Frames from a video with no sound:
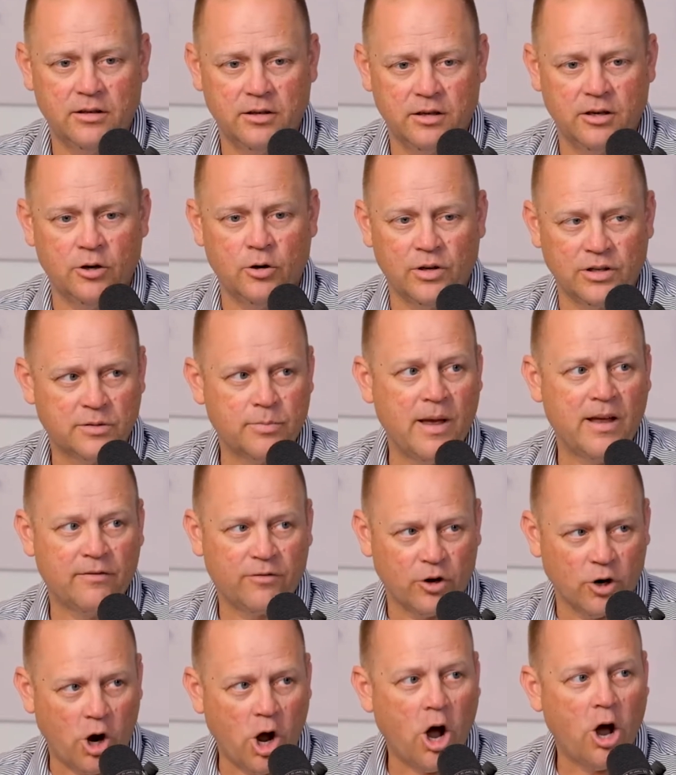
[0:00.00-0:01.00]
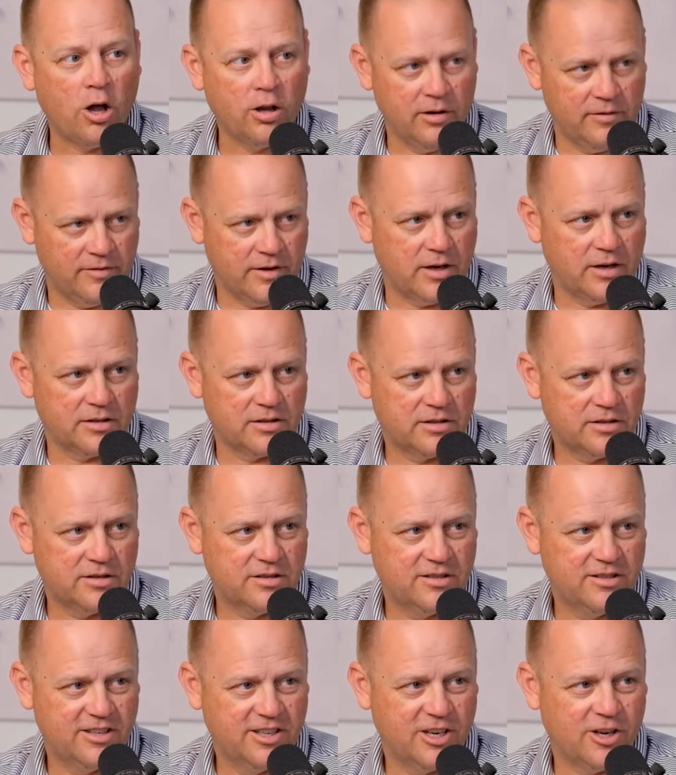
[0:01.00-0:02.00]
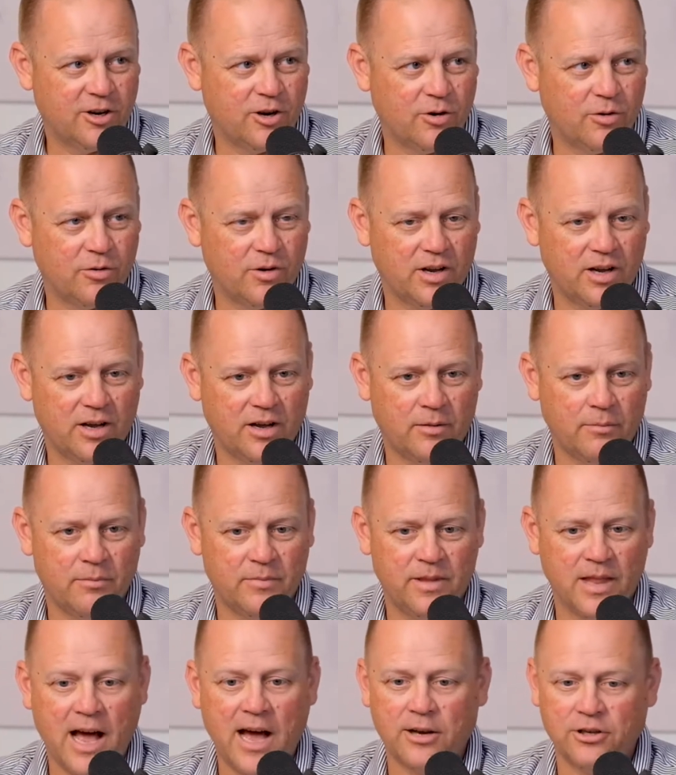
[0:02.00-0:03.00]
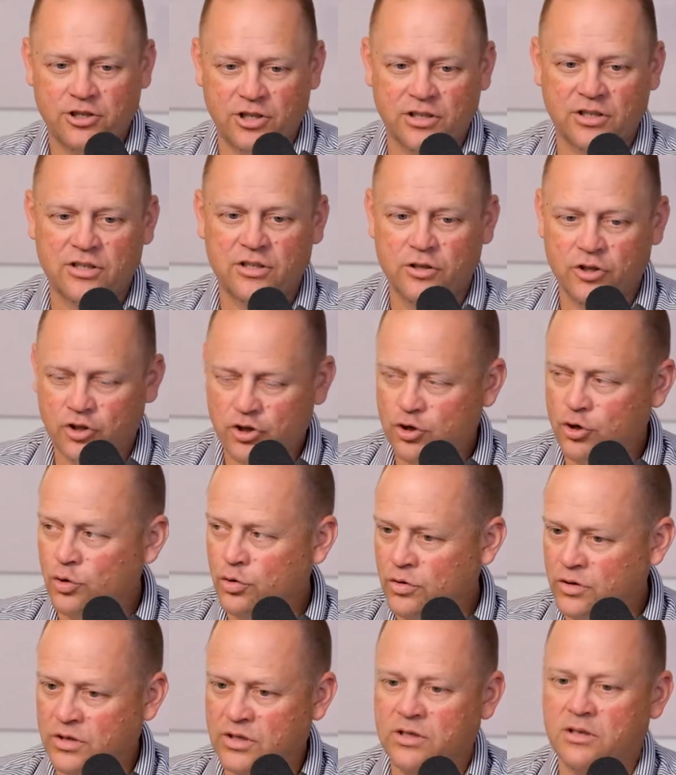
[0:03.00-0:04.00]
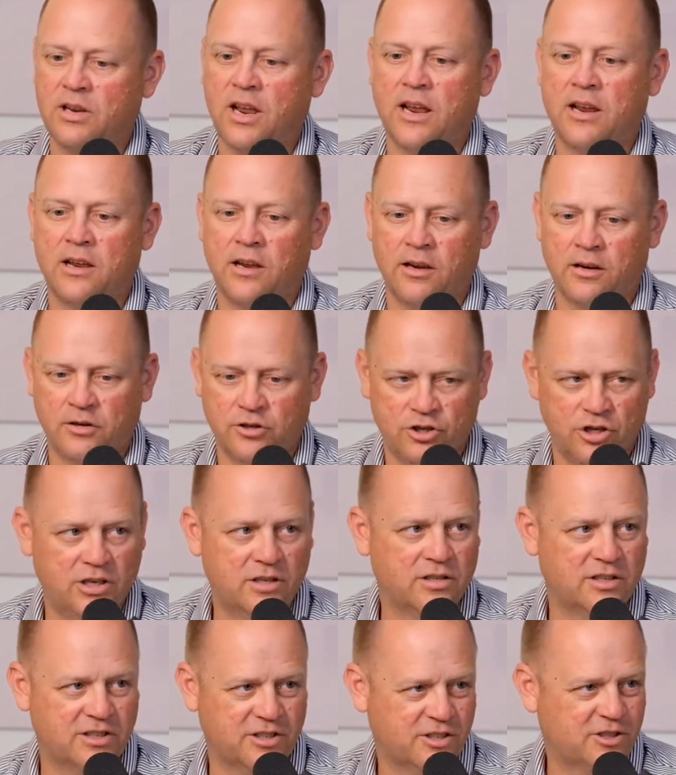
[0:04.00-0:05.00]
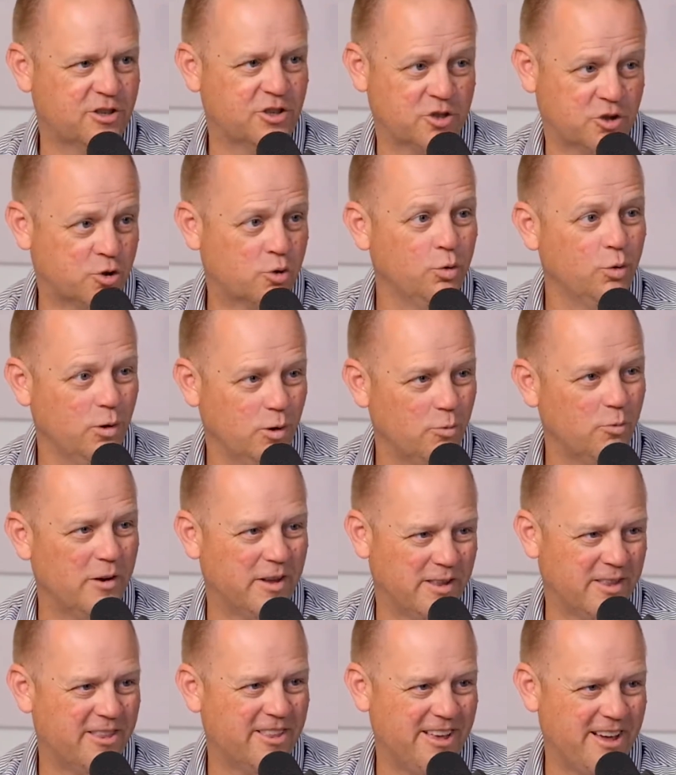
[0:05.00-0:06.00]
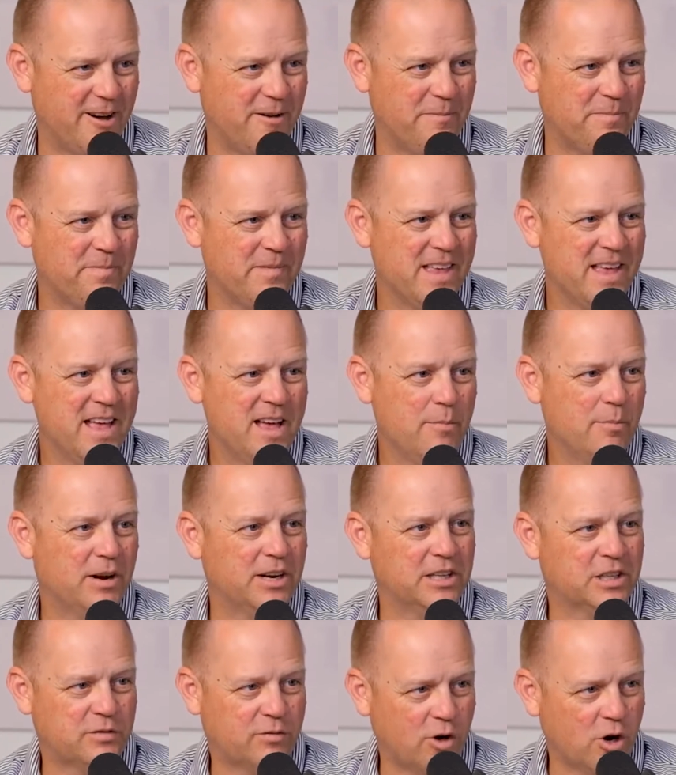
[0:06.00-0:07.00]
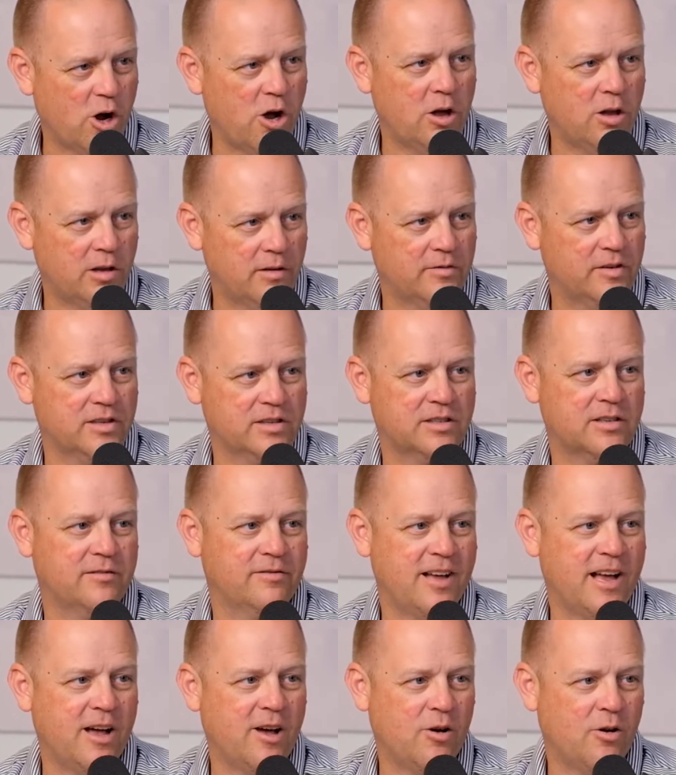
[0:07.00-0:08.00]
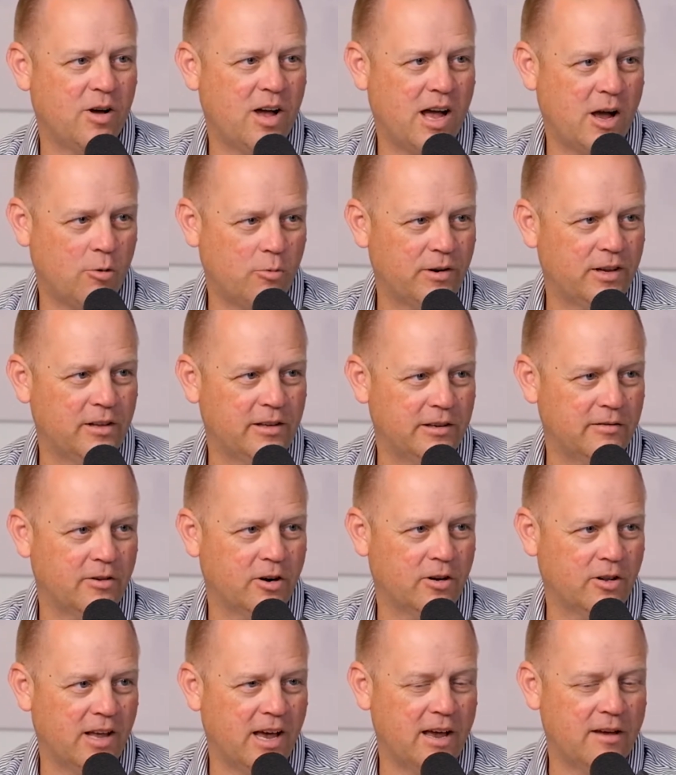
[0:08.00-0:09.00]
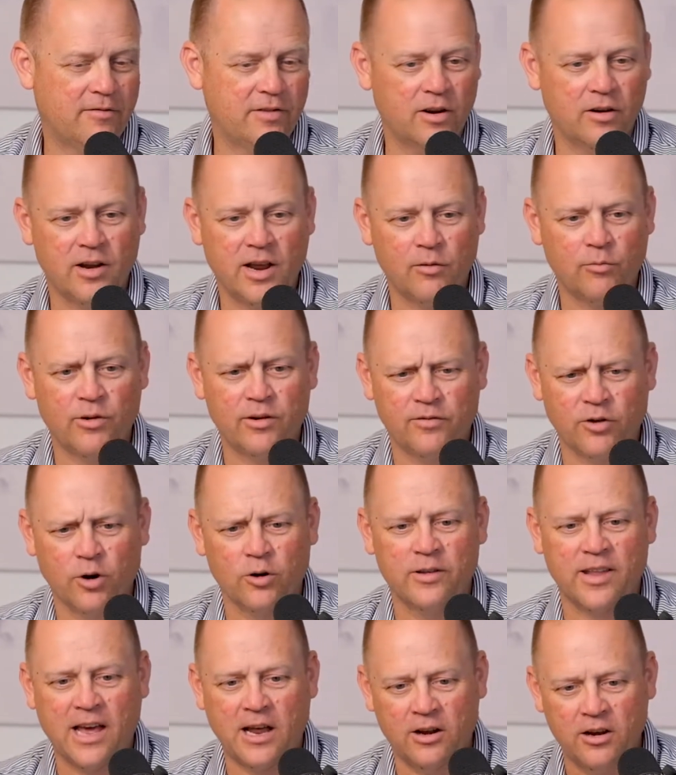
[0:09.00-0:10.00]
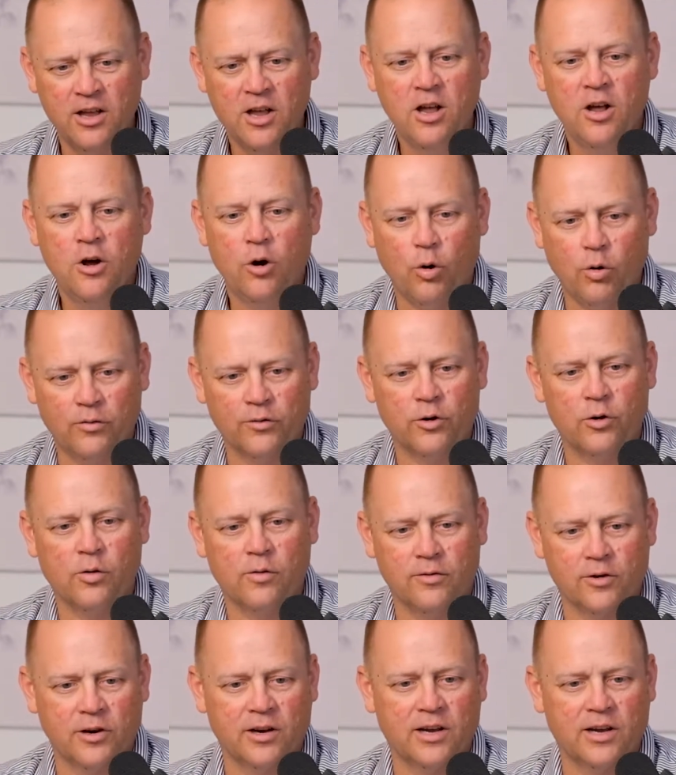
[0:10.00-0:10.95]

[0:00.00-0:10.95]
you know, it's meant for all of us, you know, not just students taking Jesus to school with them, but it's for all of us of how we live our life. And we've heard that over and over